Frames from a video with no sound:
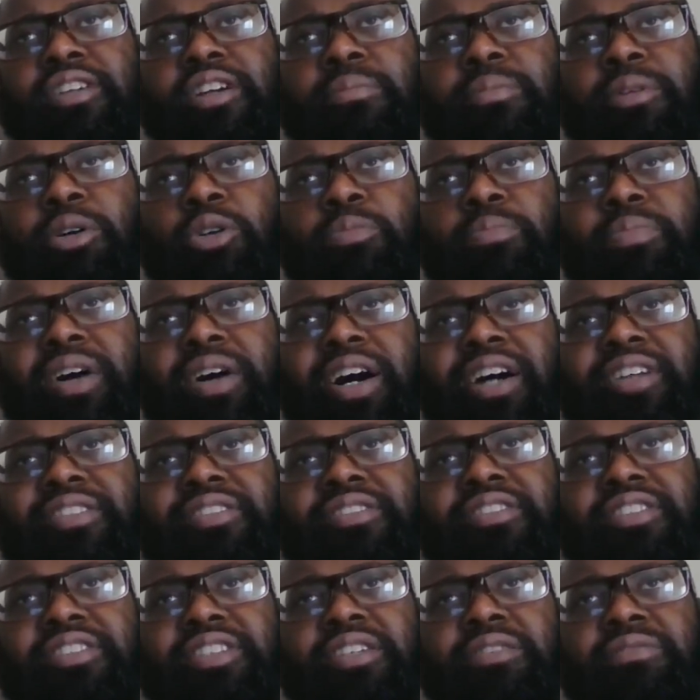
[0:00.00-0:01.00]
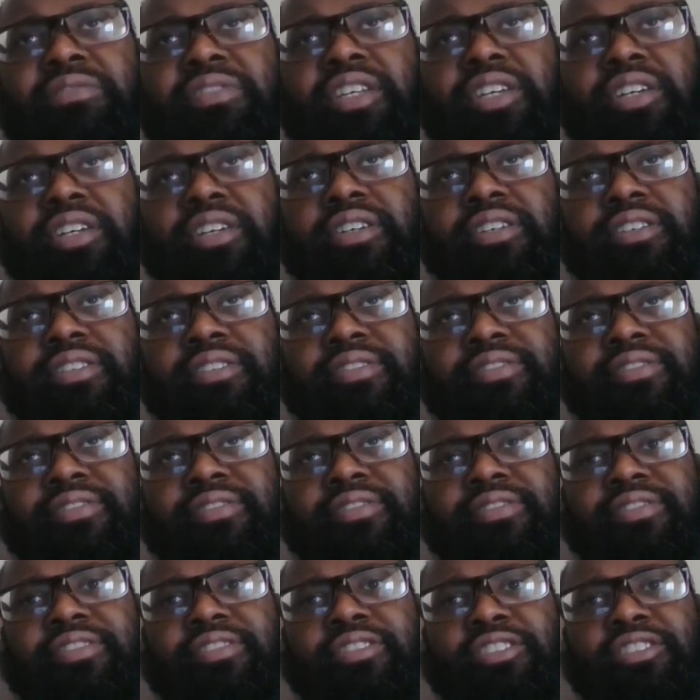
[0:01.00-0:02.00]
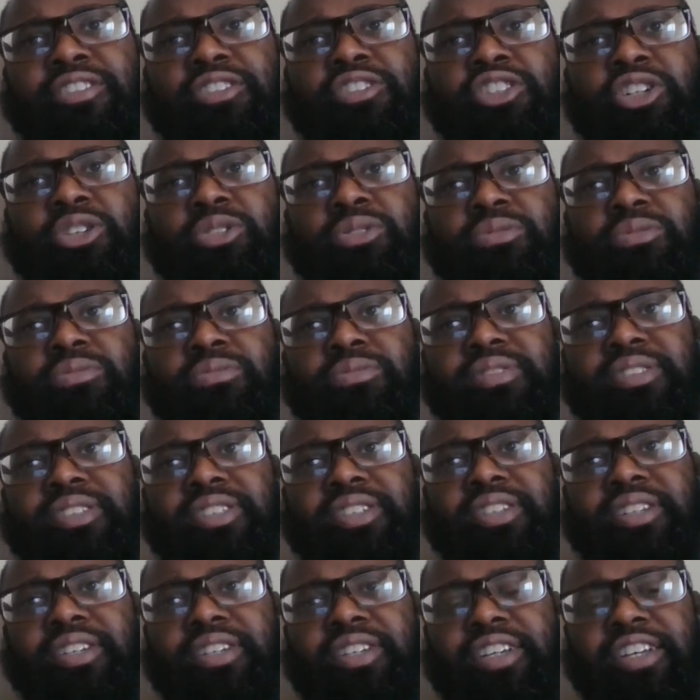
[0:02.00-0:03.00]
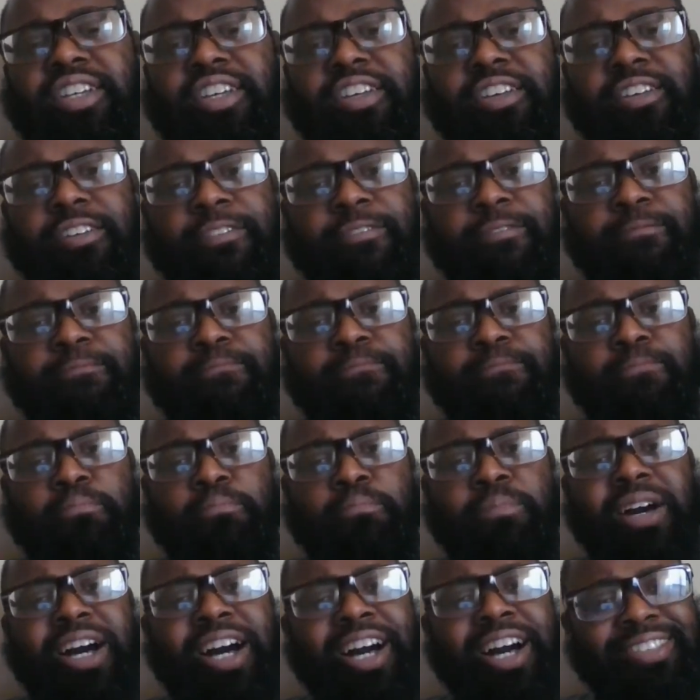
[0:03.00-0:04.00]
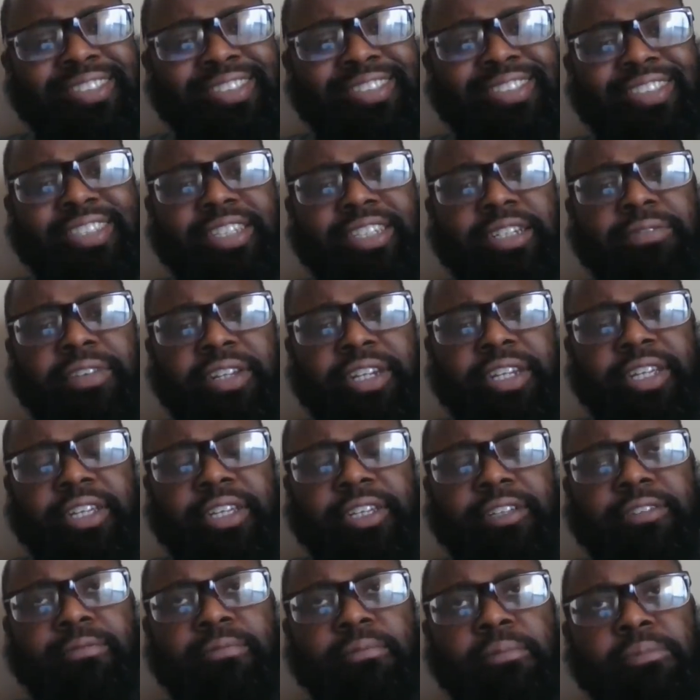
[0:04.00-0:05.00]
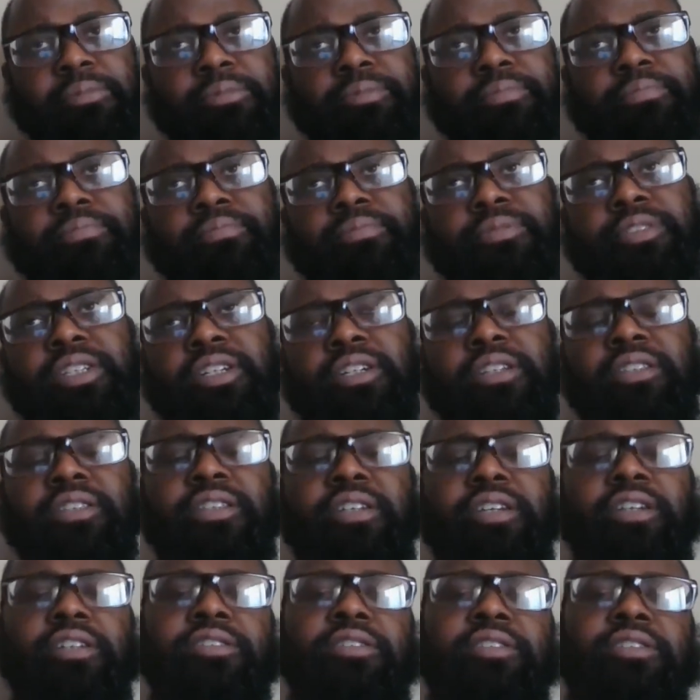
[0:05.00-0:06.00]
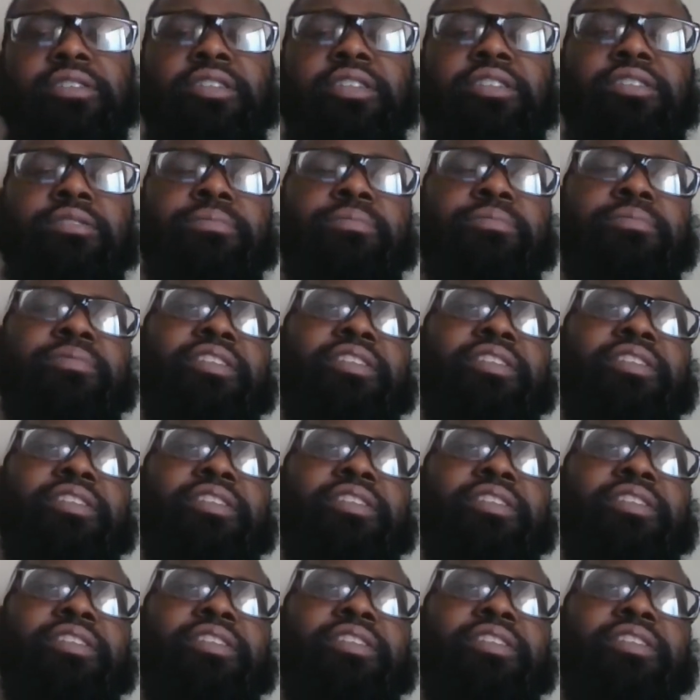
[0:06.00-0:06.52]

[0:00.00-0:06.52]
You know, positivity, you know, positivity. There's a dis-